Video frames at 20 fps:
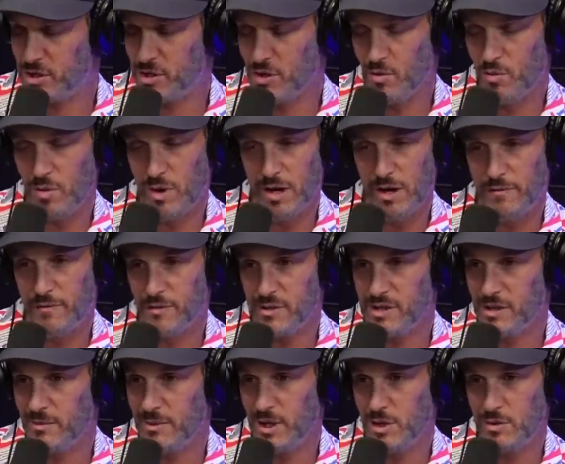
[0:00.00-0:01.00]
is so
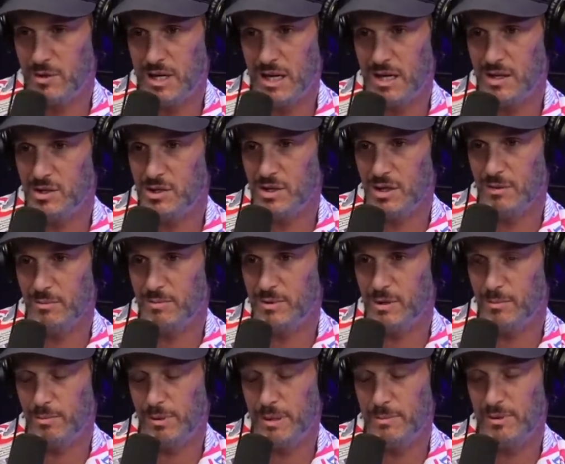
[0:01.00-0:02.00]
for somebody who can't
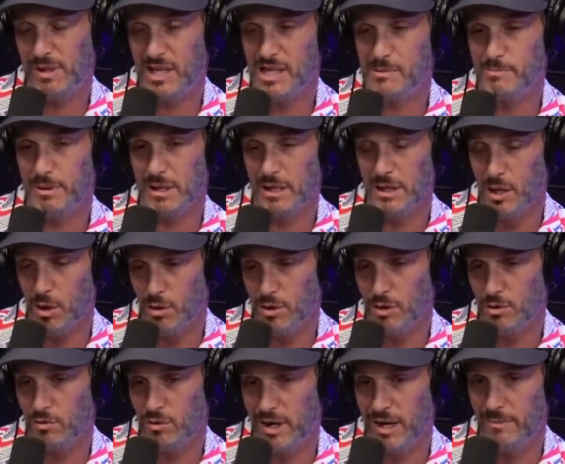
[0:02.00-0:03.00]
jump. To he plays
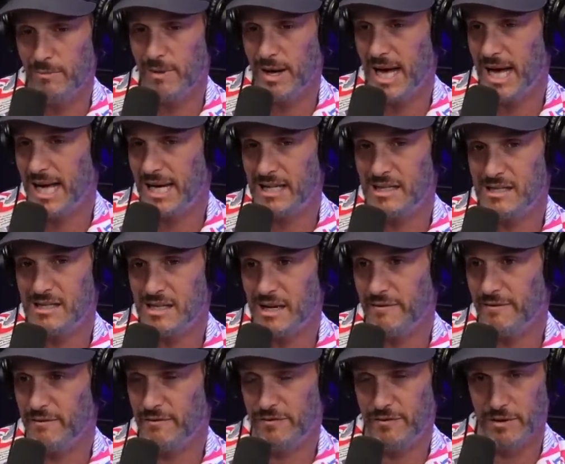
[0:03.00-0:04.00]
below the rim and he's
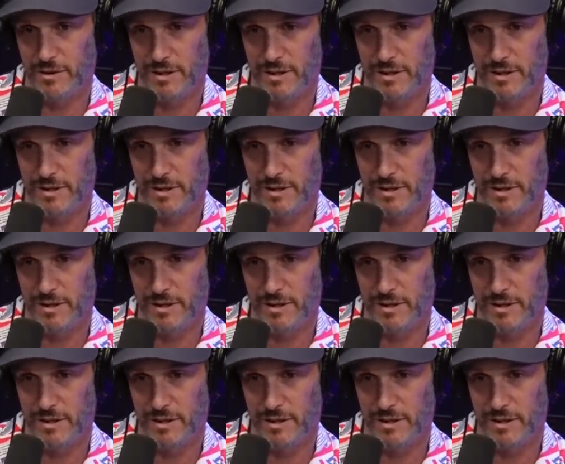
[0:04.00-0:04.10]
seven